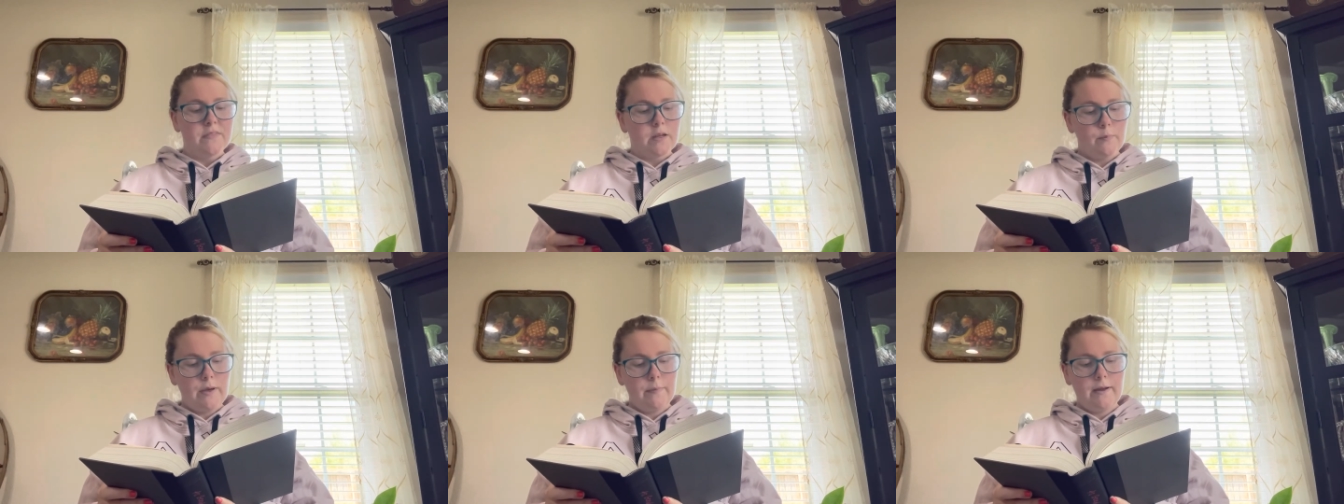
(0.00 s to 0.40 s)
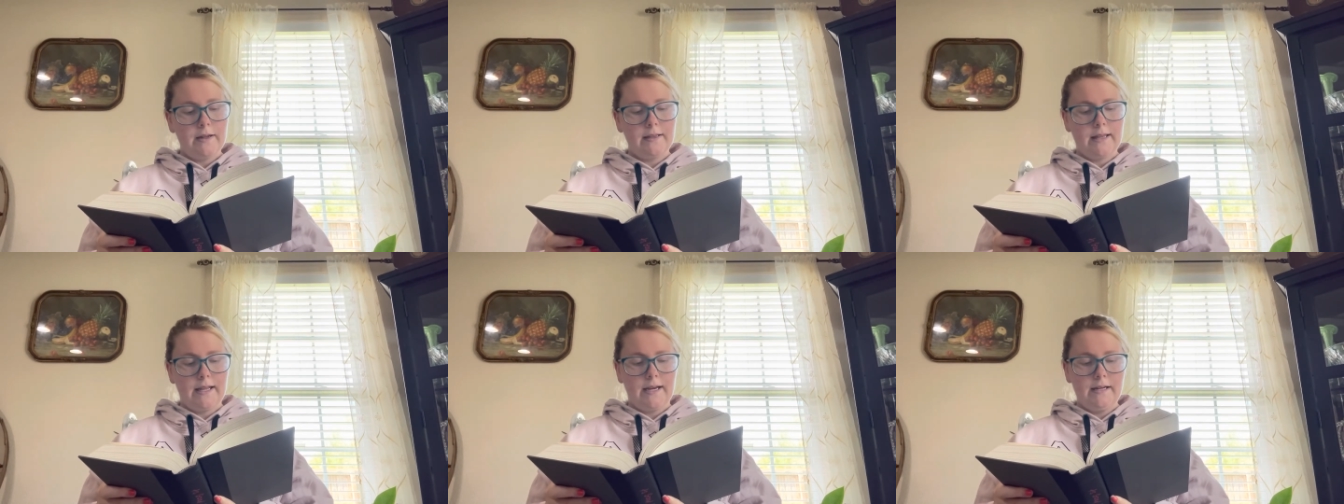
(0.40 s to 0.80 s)
Pip
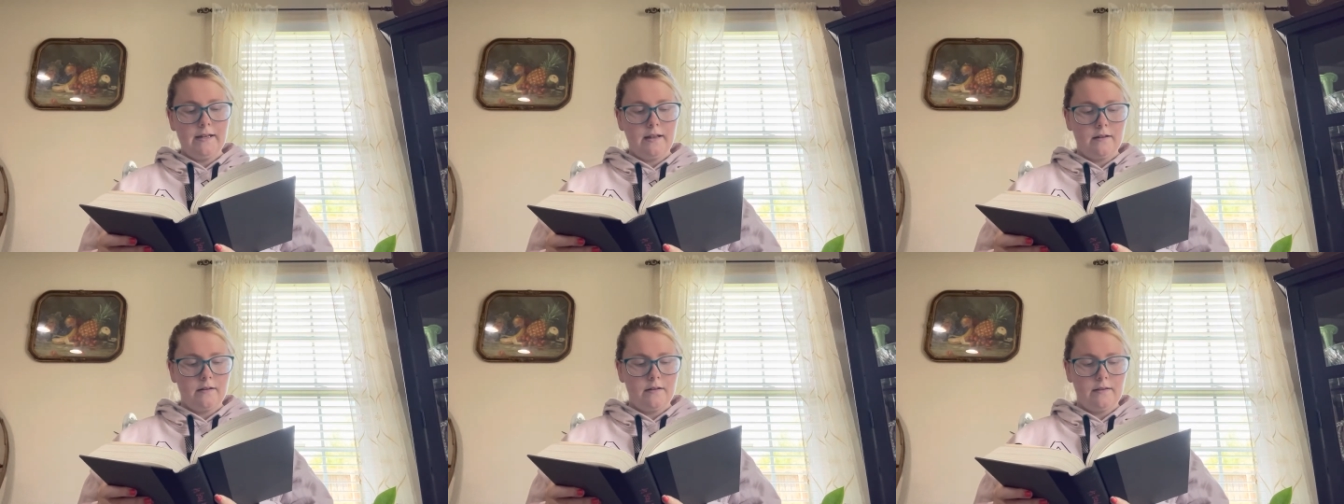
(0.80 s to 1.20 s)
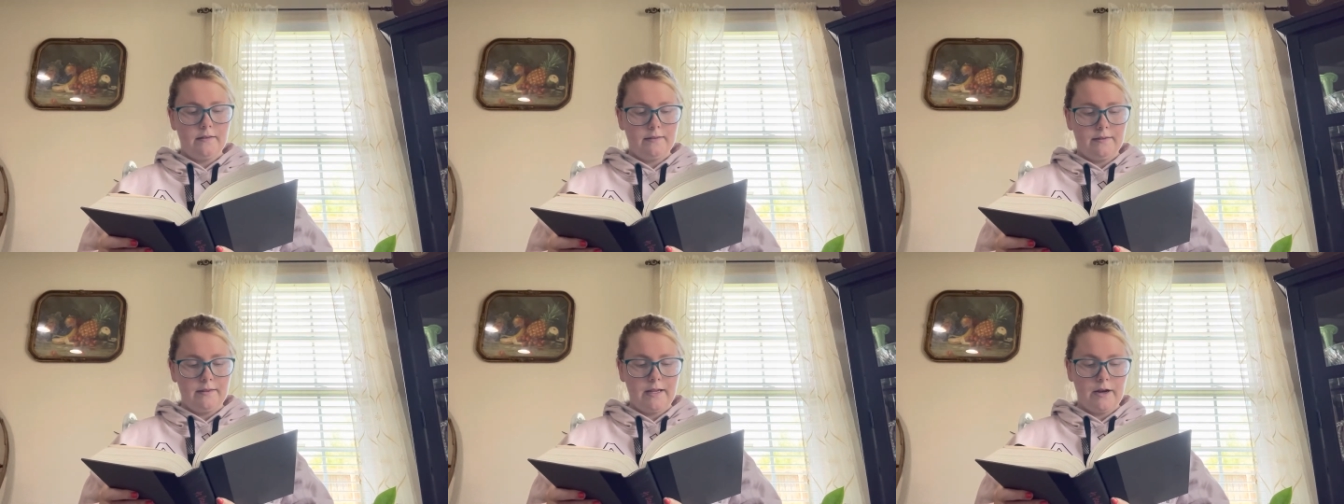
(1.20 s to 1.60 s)
had lain
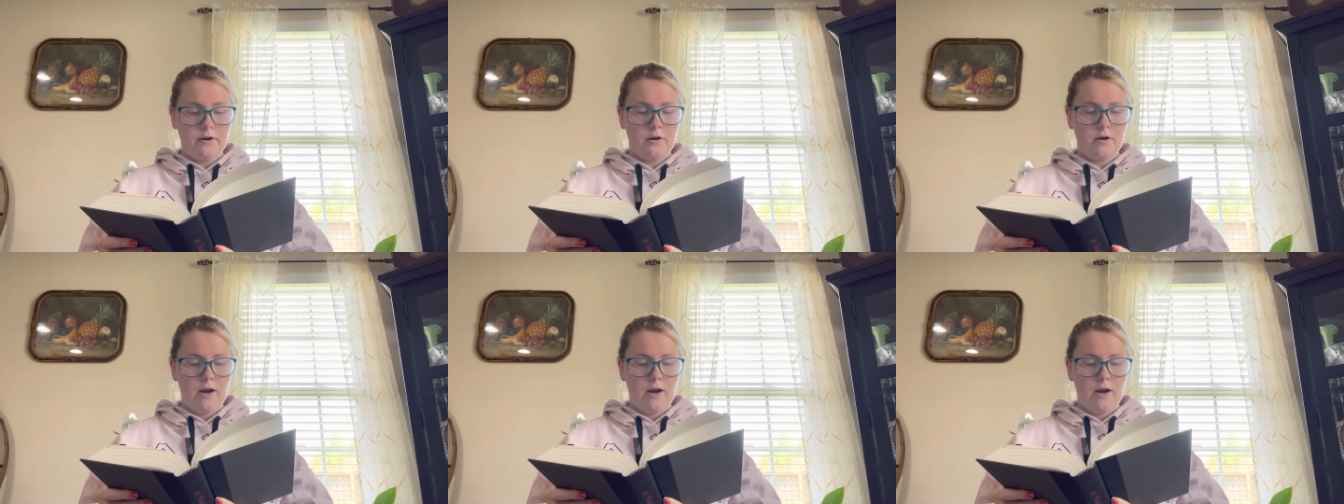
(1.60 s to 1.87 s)
there,